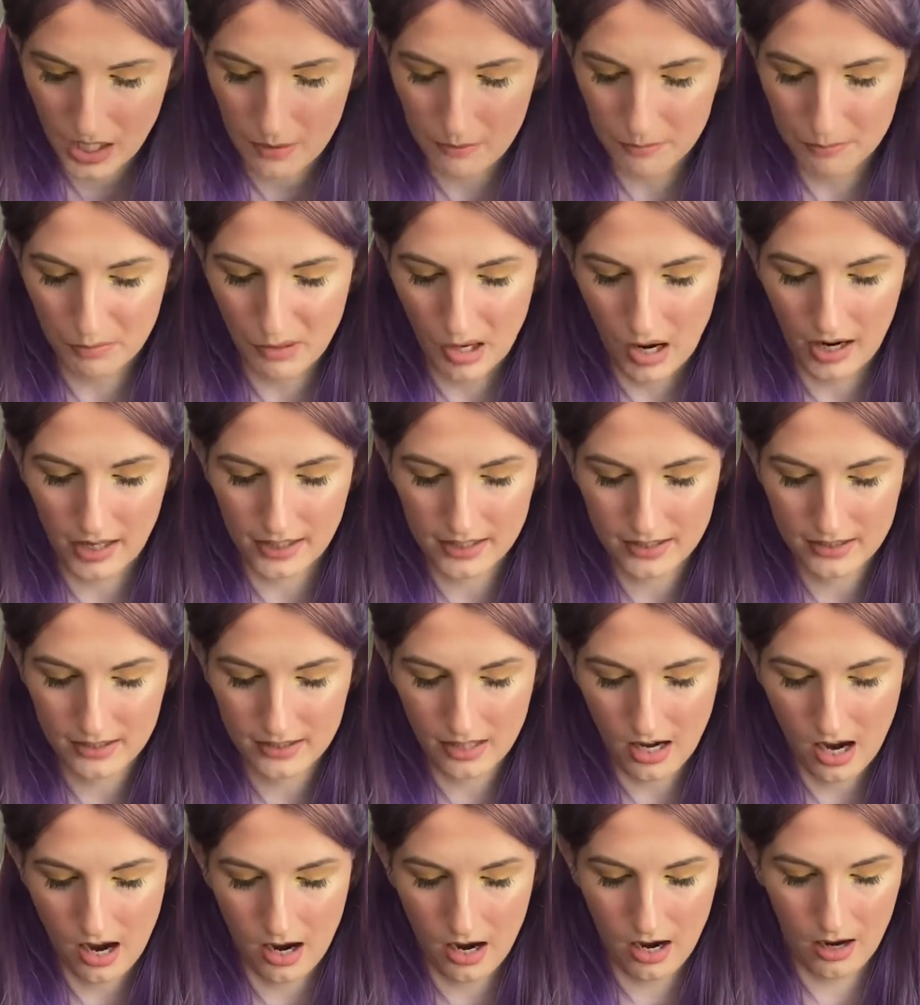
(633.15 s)

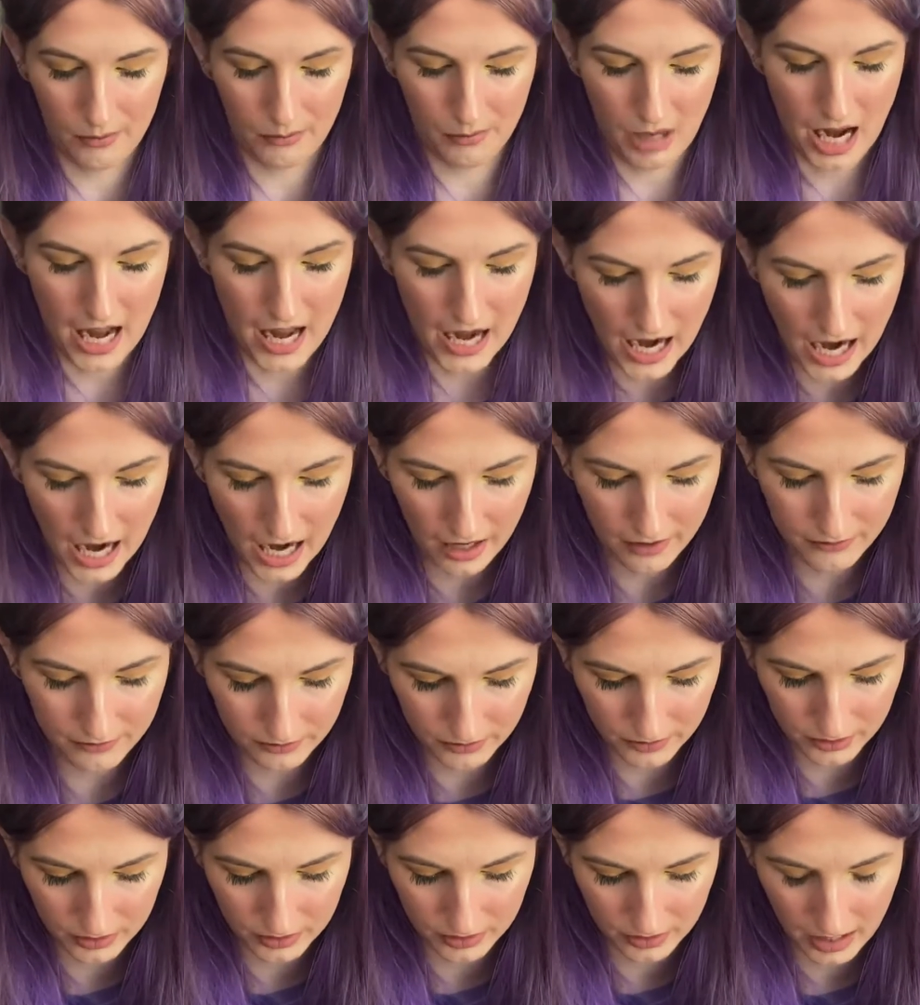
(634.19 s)
but I
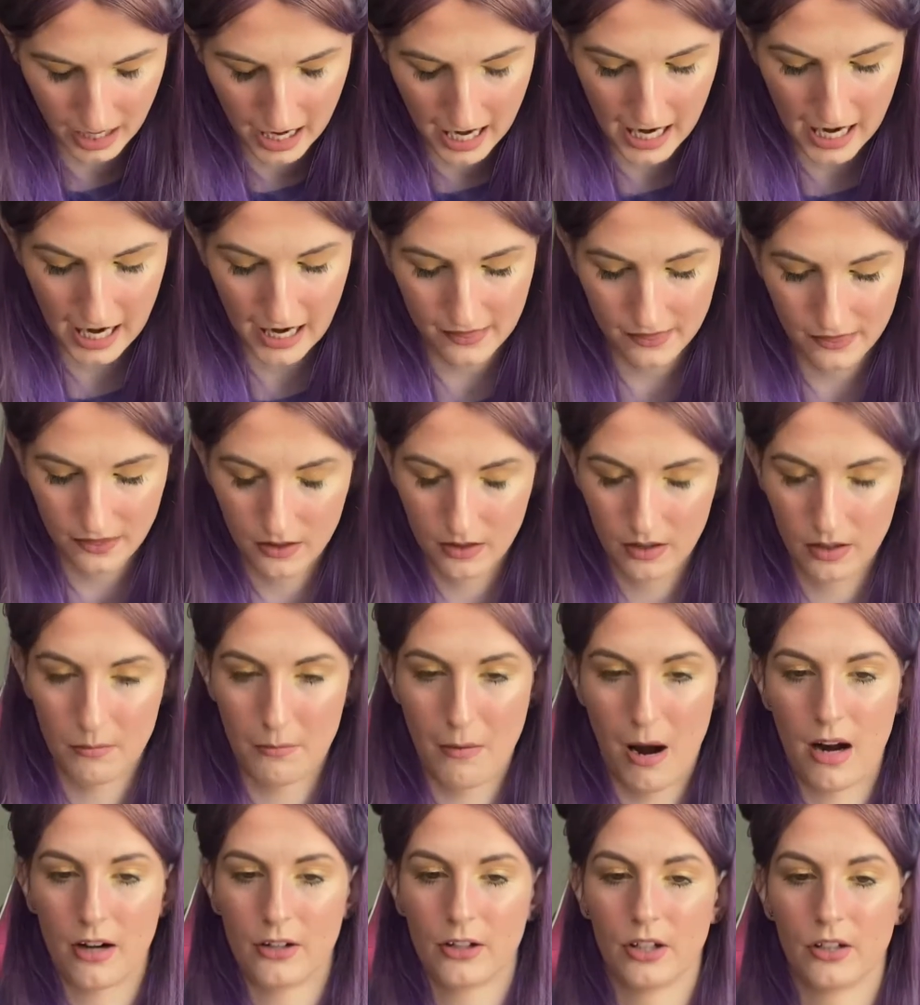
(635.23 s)
have had the
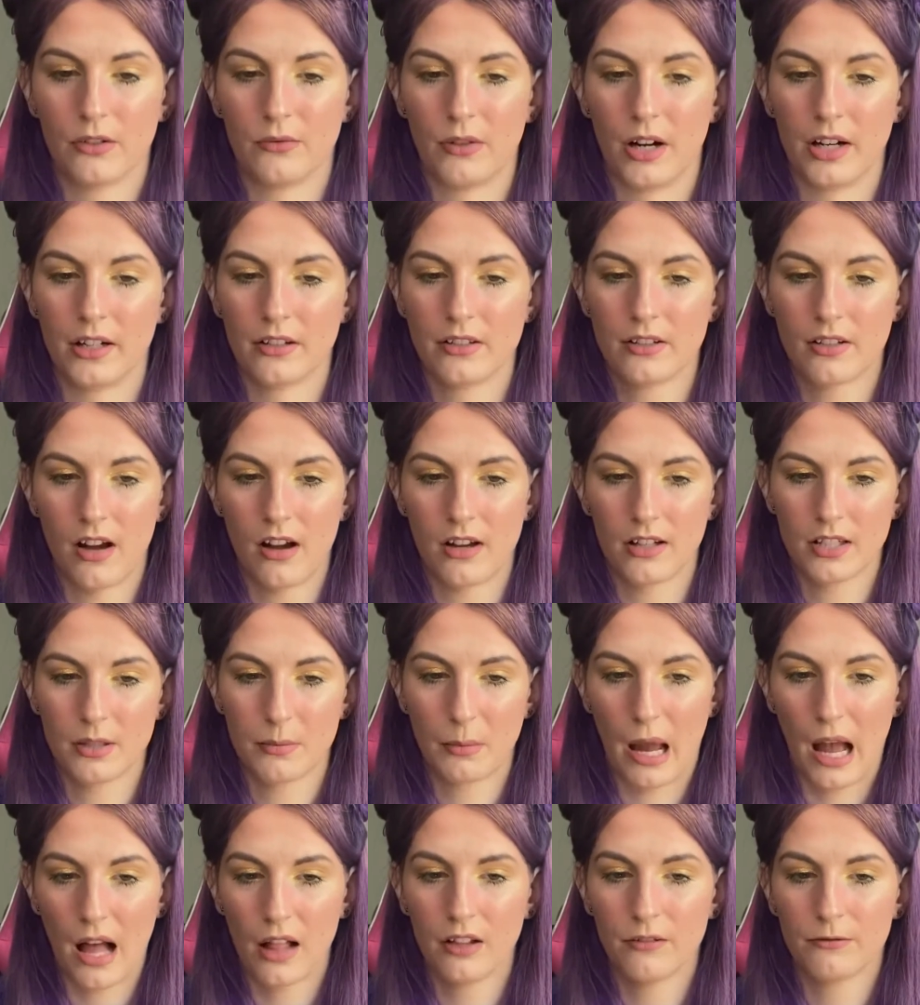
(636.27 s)
Modern Renaissance
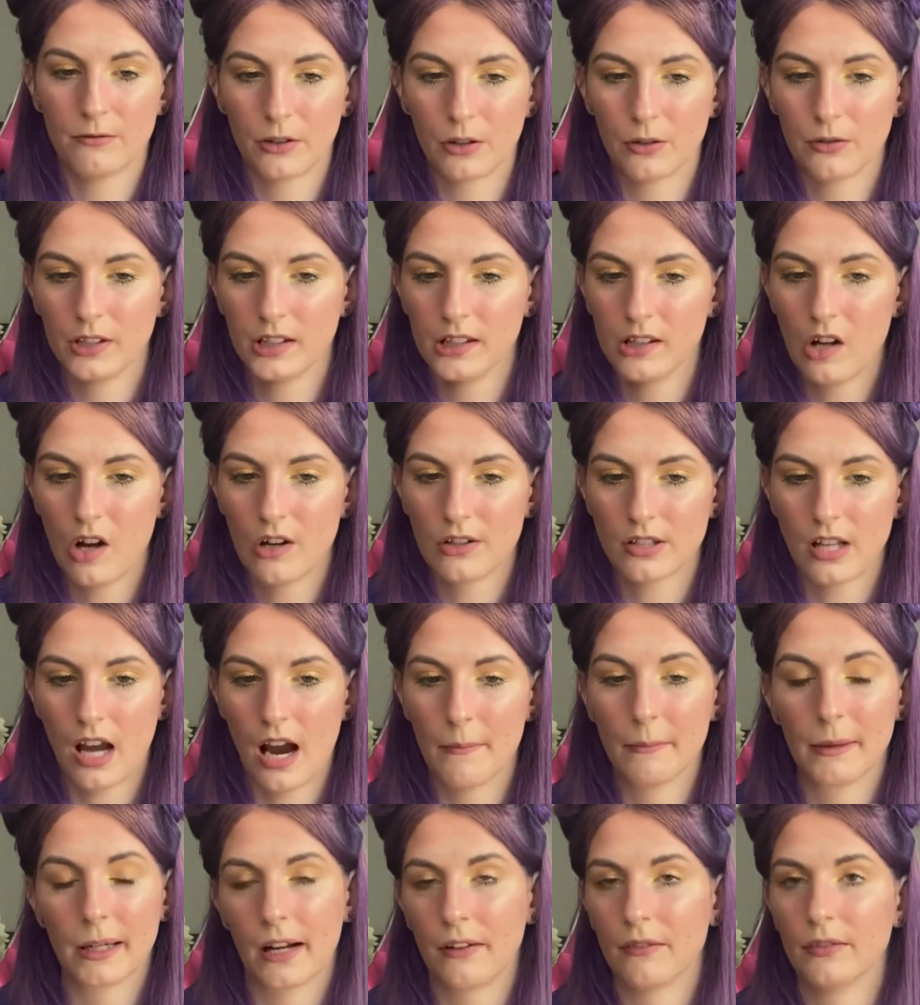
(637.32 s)
palette for a really long
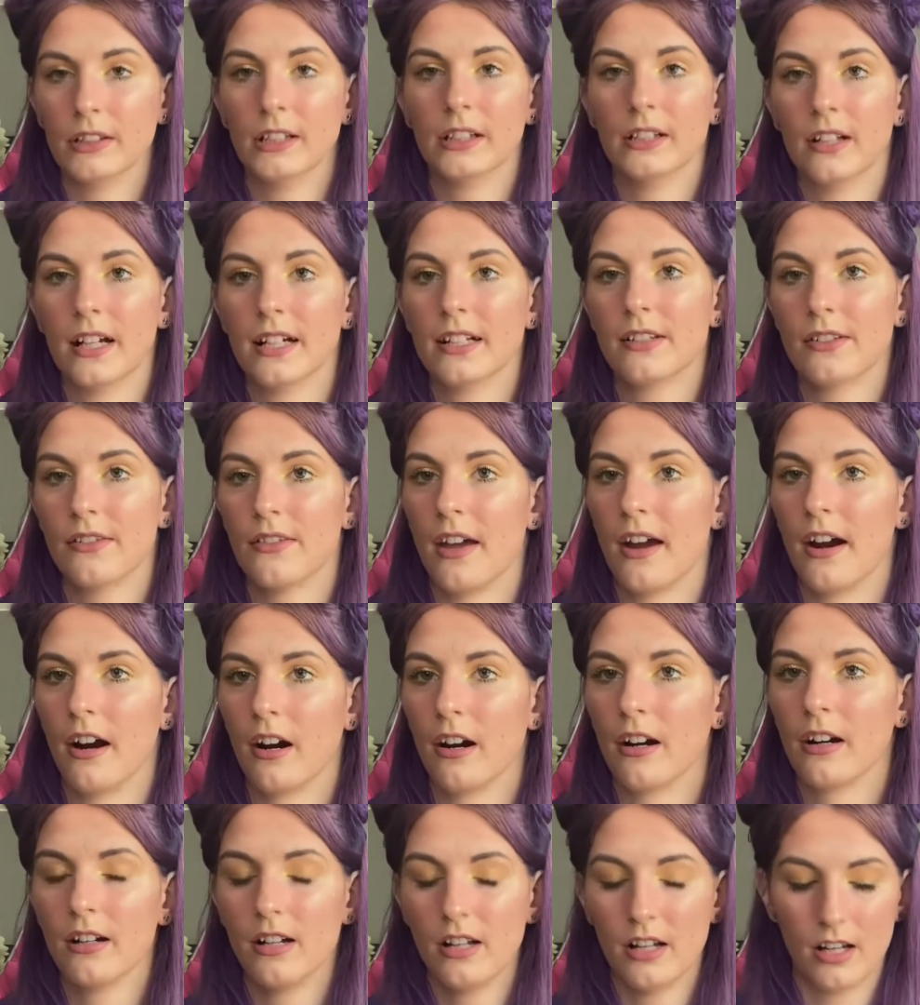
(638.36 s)
time, and I really liked
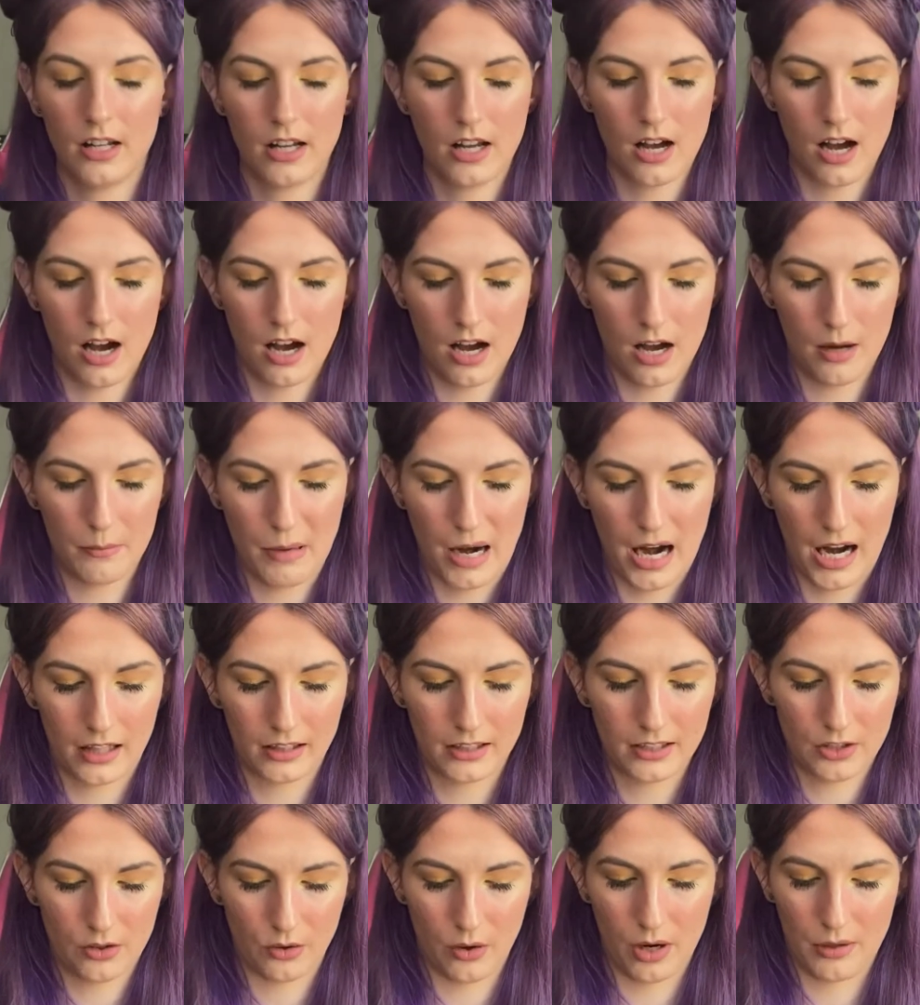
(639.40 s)
their
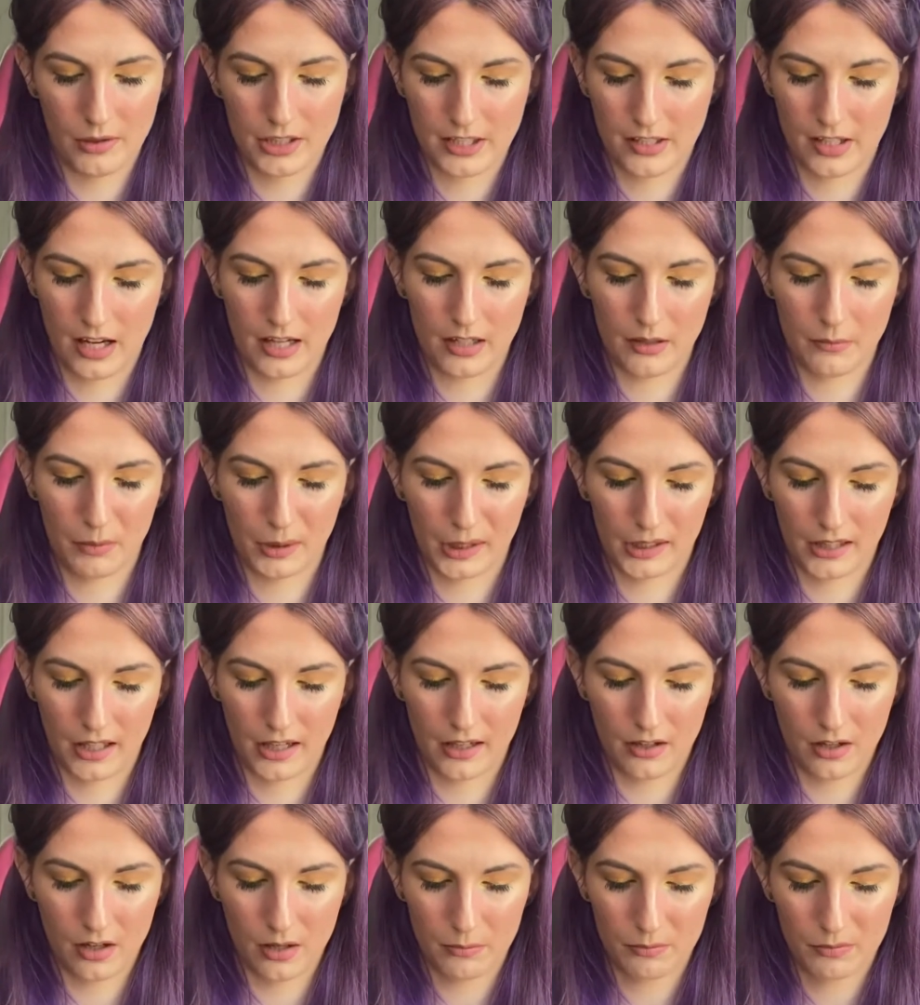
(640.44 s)
palette, so I decided to pick
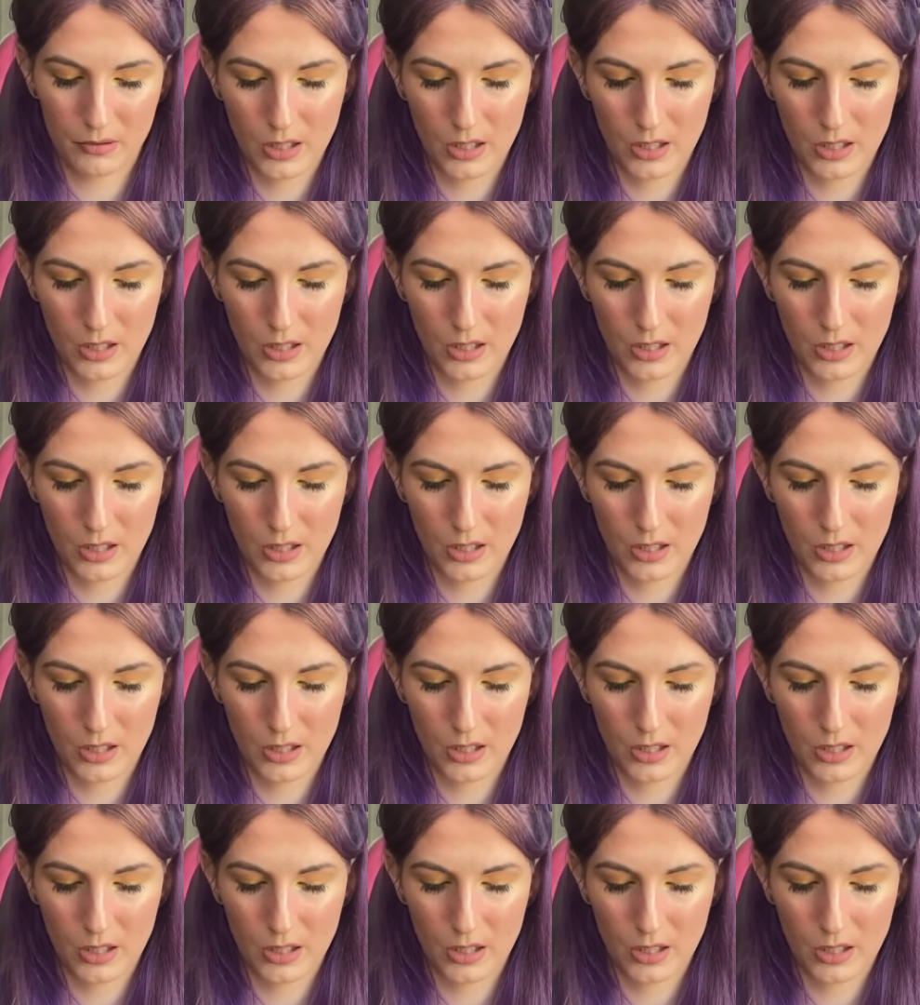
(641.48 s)
that up.